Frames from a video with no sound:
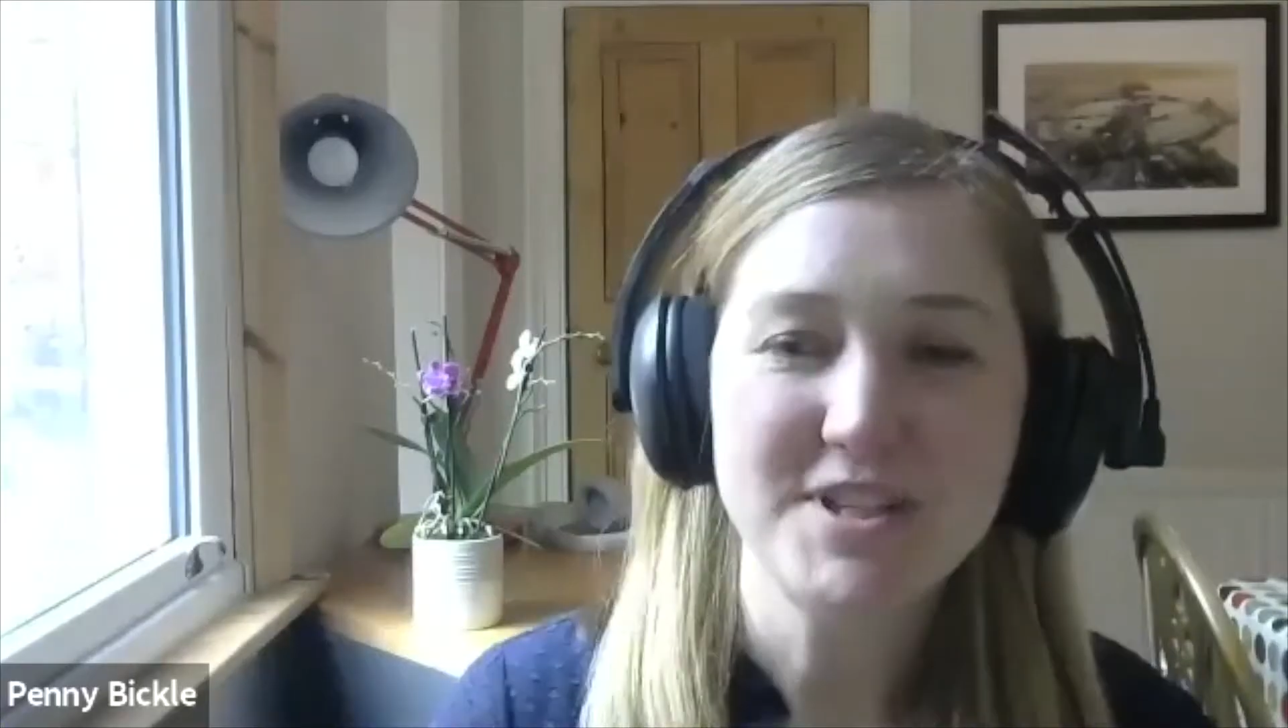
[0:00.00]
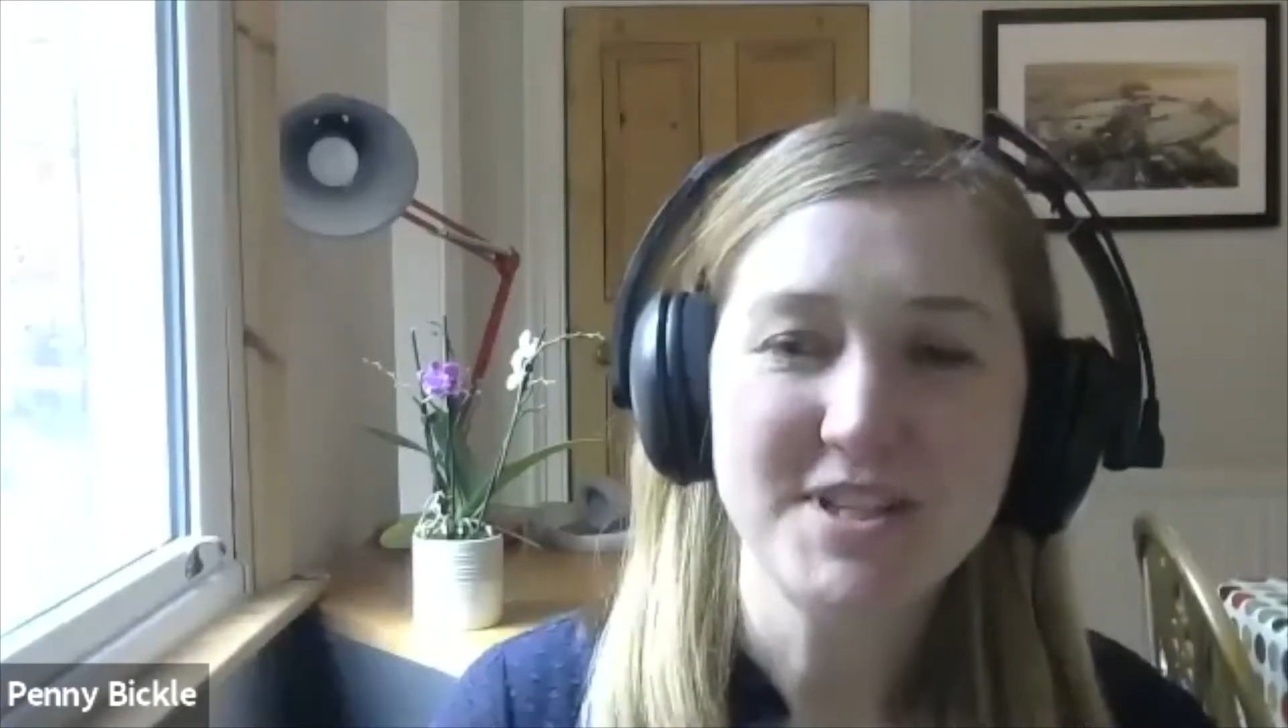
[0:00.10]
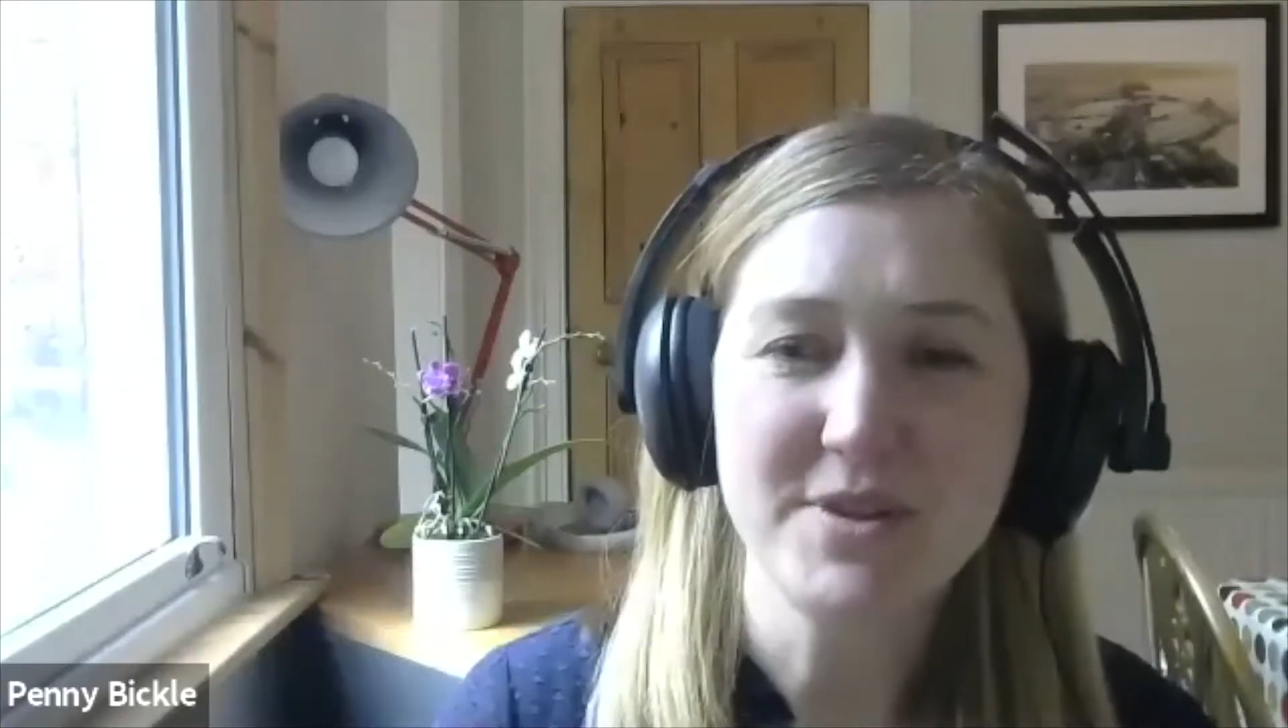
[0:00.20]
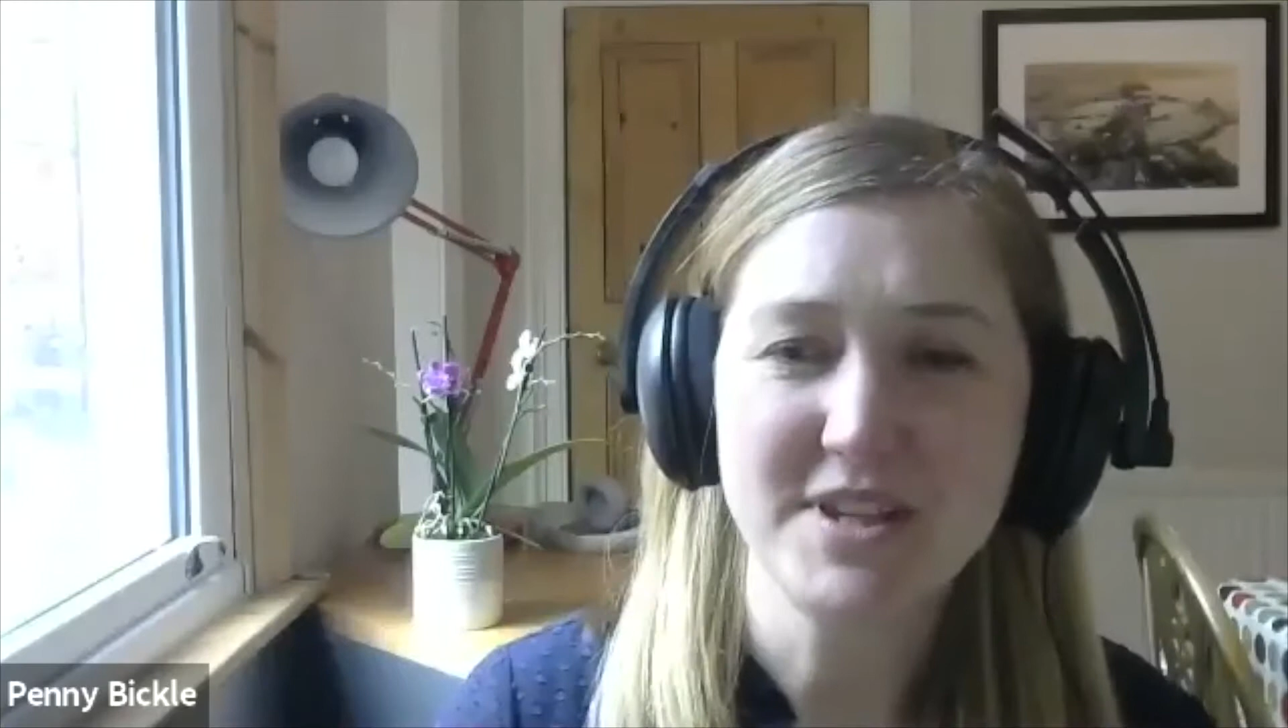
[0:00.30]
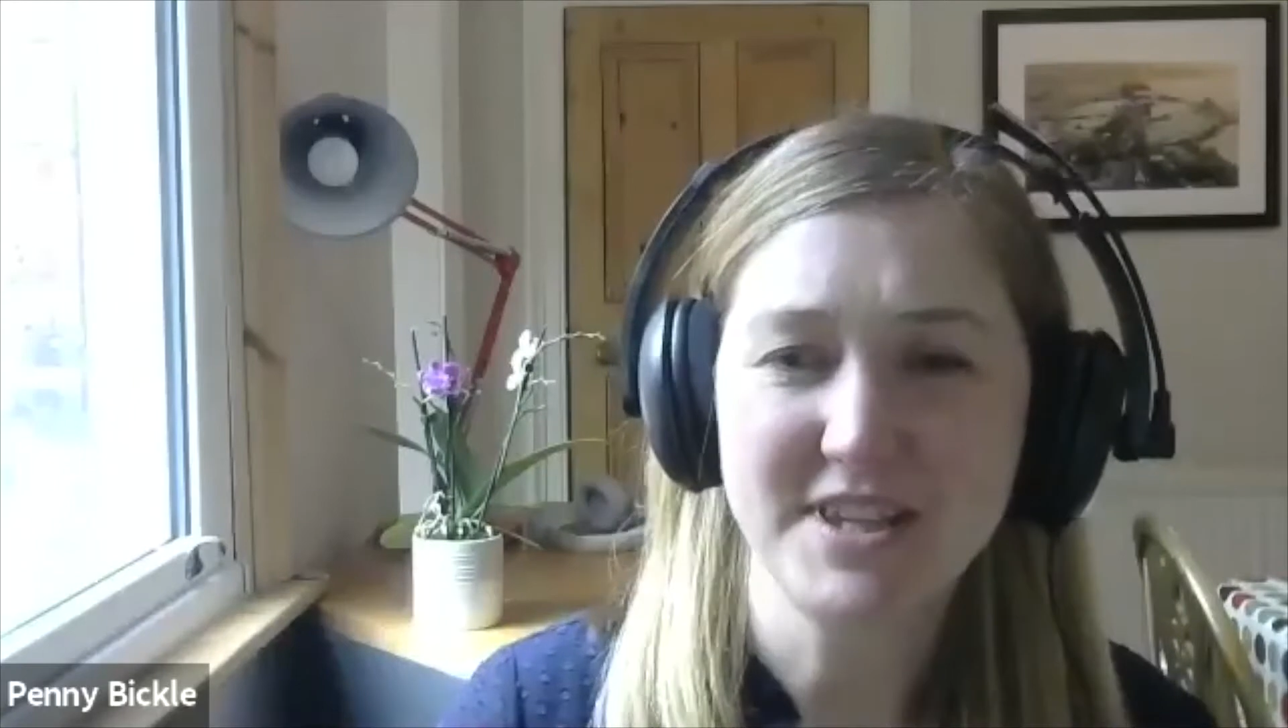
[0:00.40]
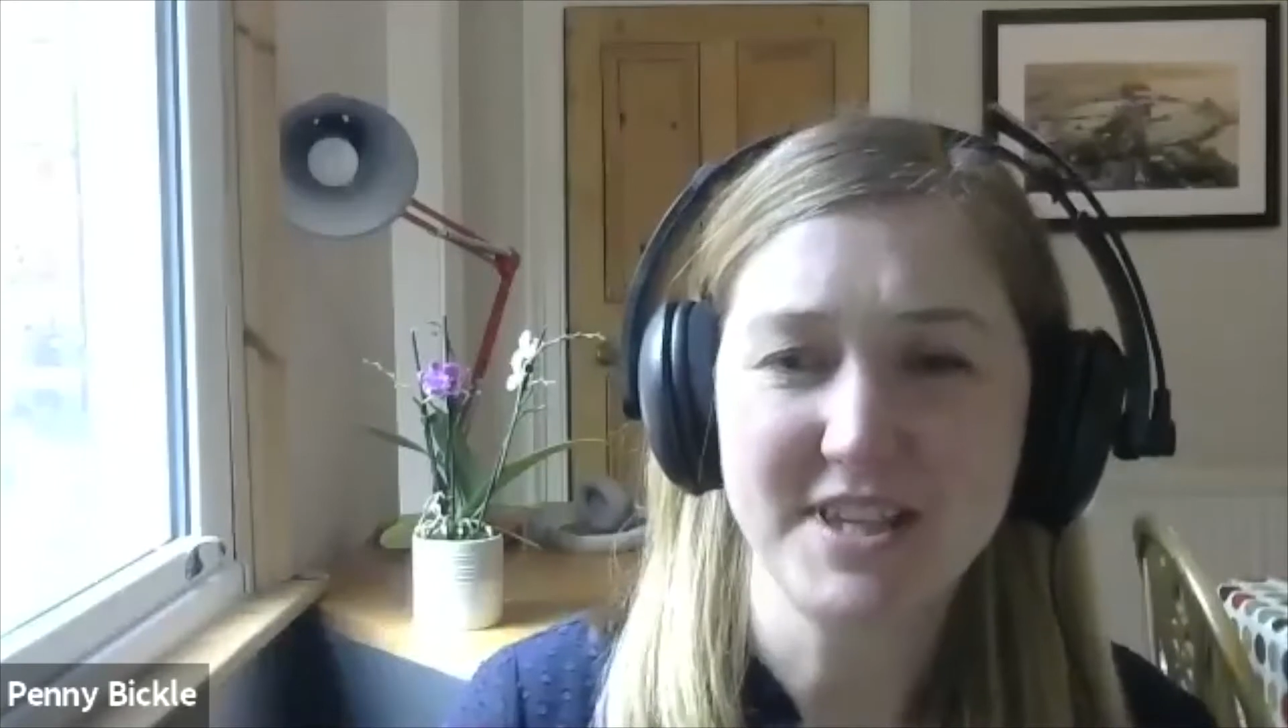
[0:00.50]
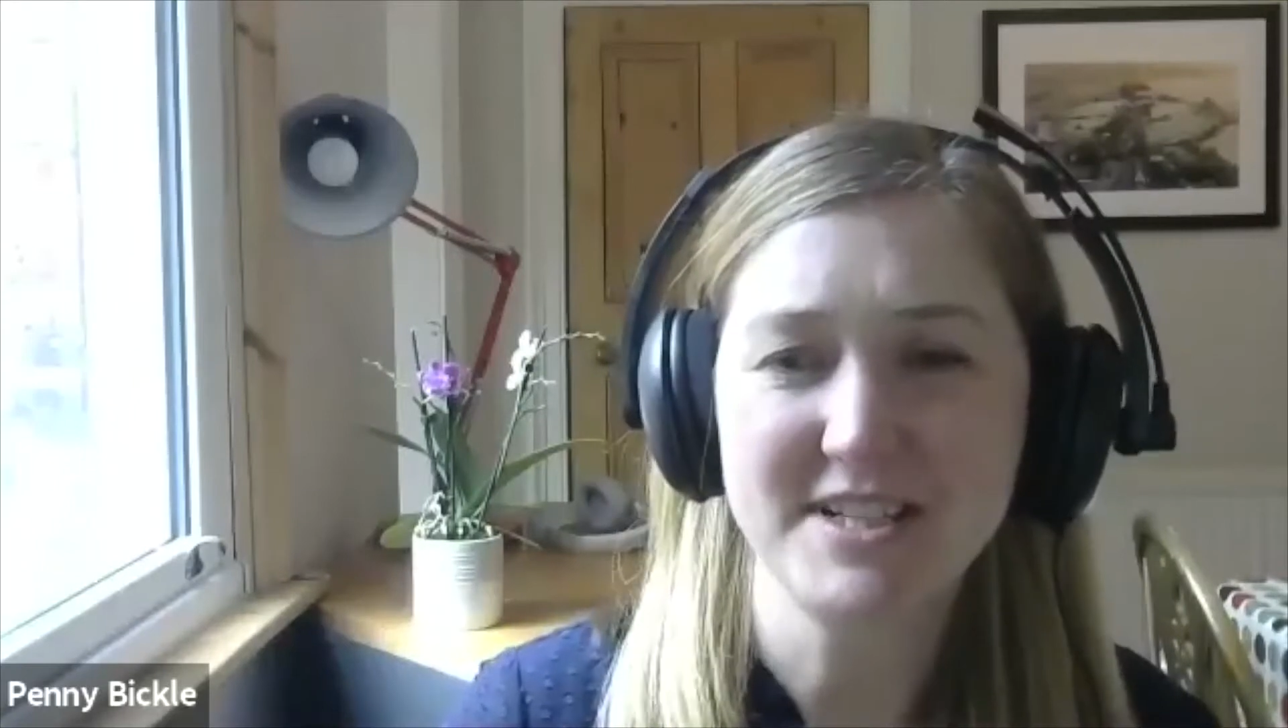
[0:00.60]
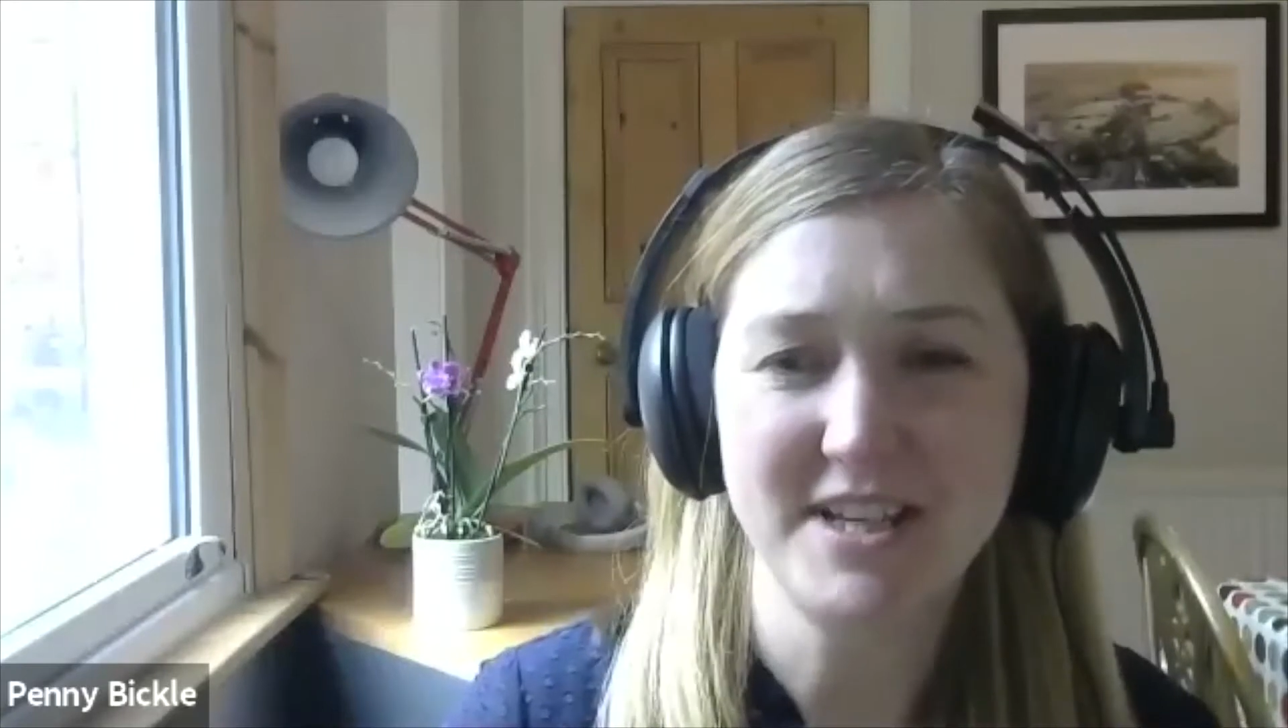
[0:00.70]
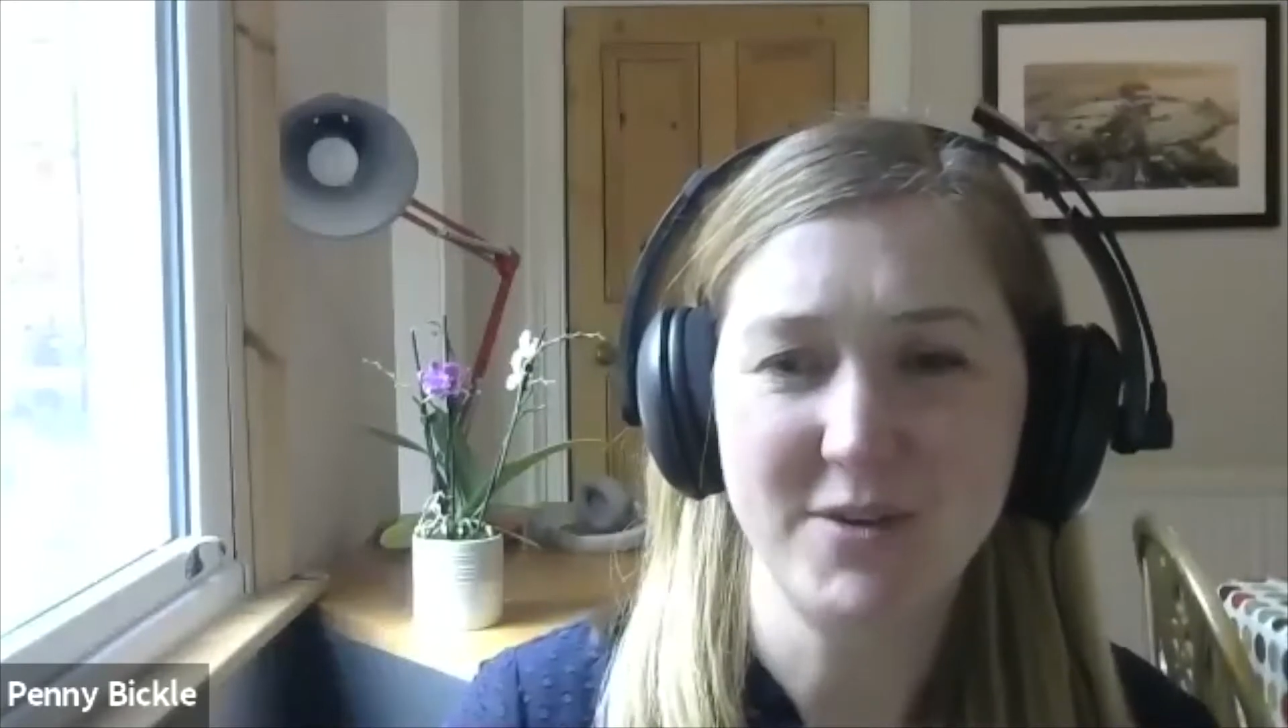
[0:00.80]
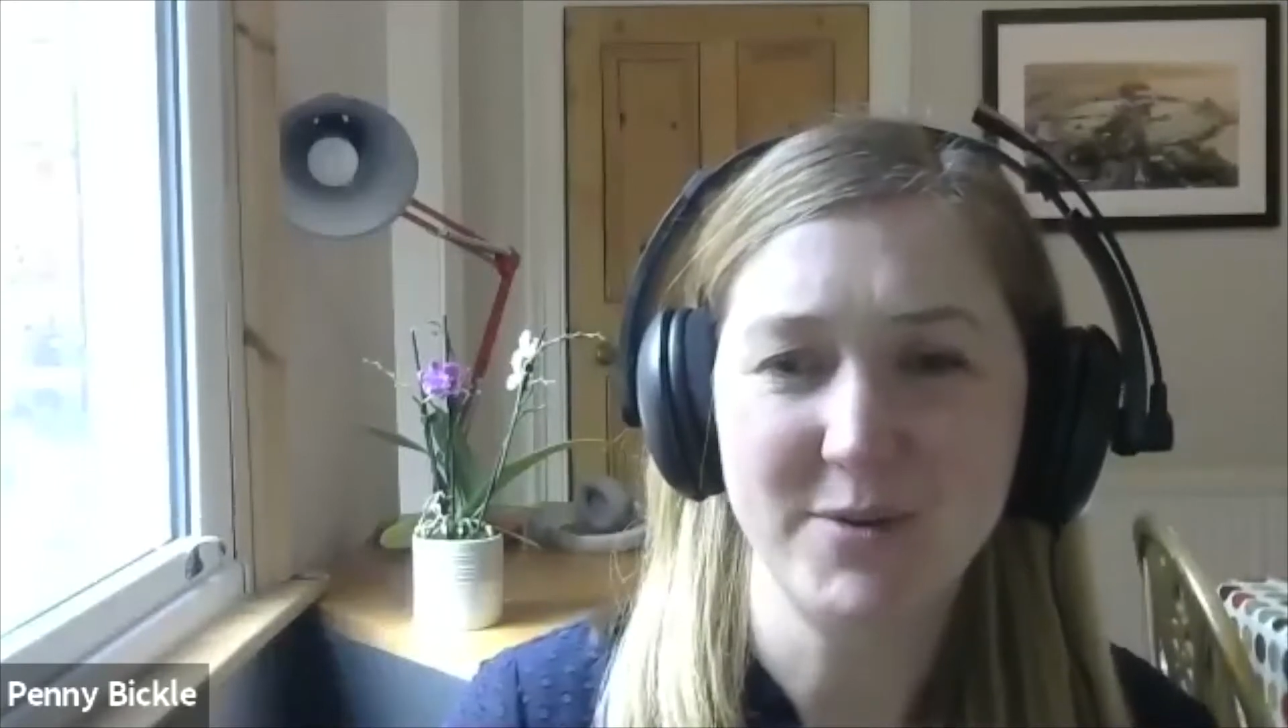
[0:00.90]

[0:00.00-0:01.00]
are some of the things that